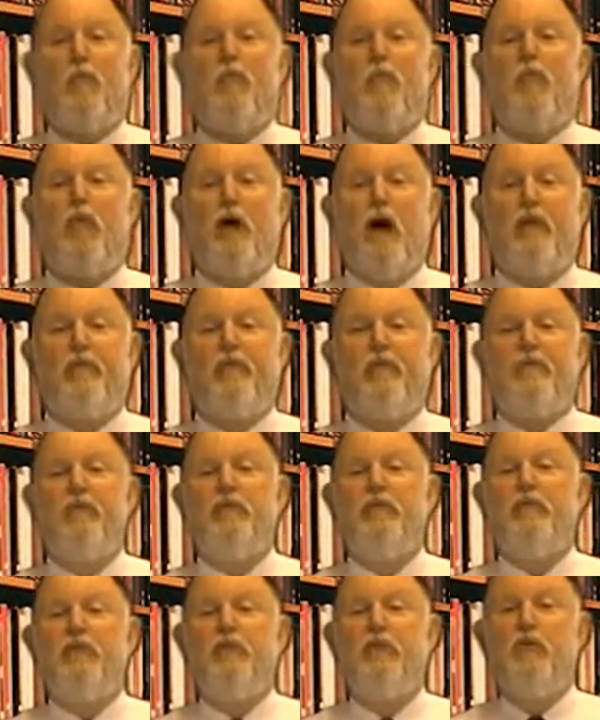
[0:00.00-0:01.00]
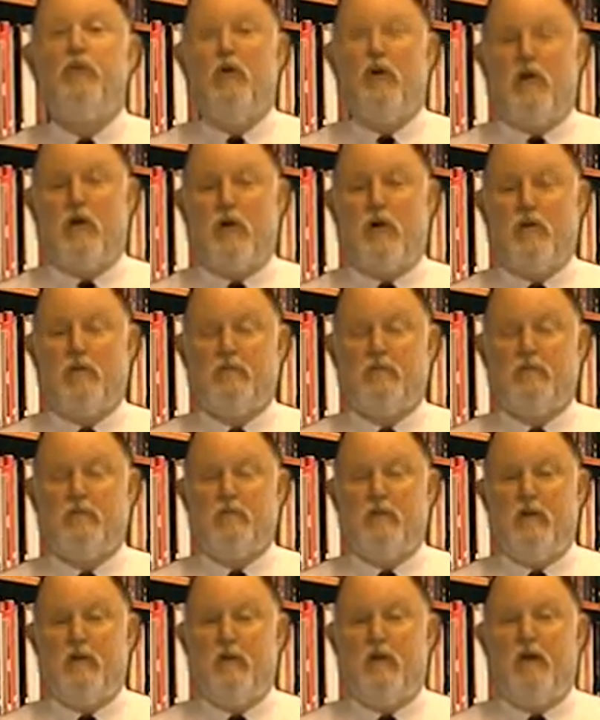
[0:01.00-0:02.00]
profitable you are,
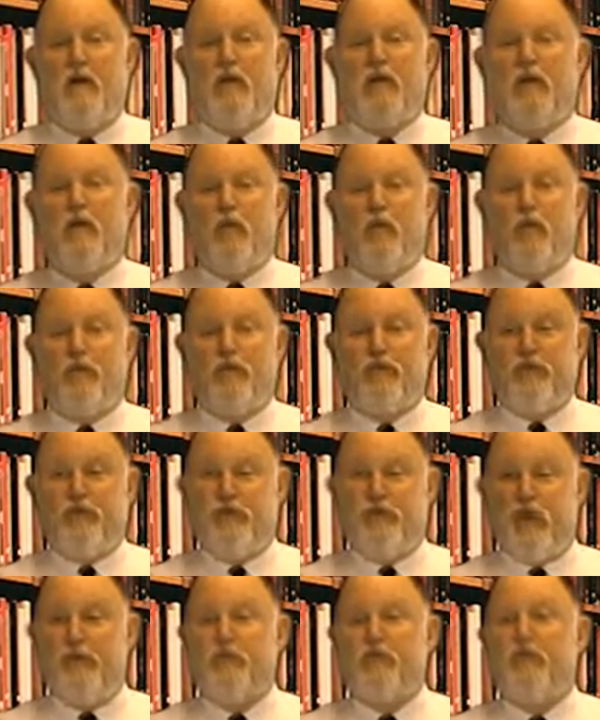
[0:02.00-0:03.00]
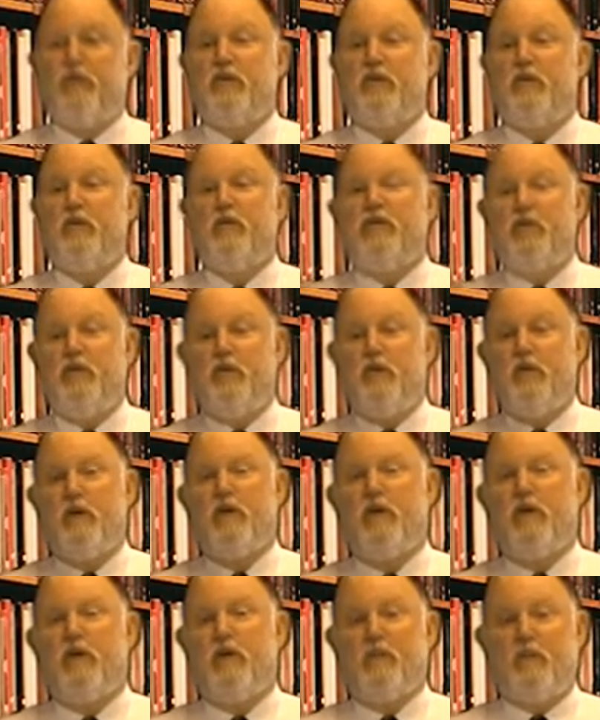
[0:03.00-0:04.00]
the more substitutes you
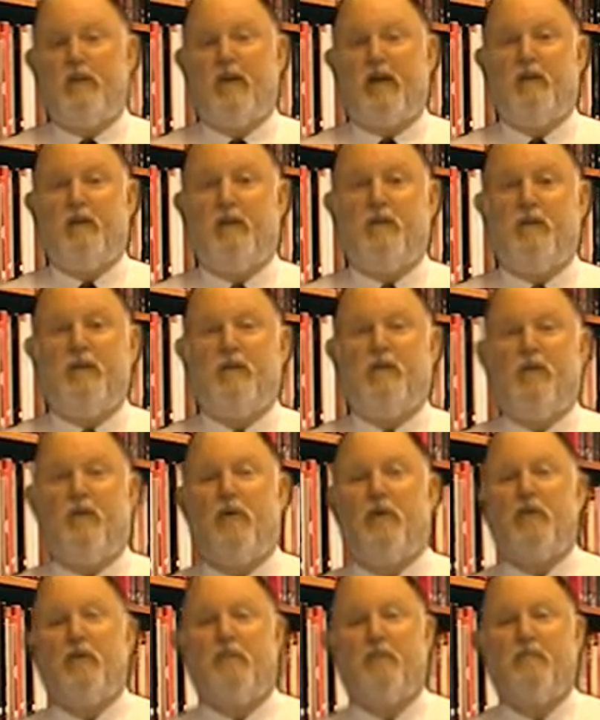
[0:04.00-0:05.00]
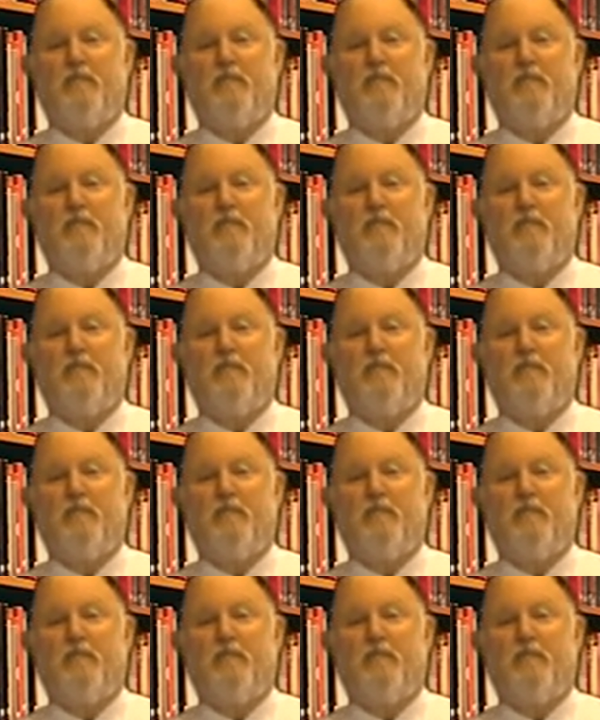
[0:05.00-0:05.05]
can expect to be in the market.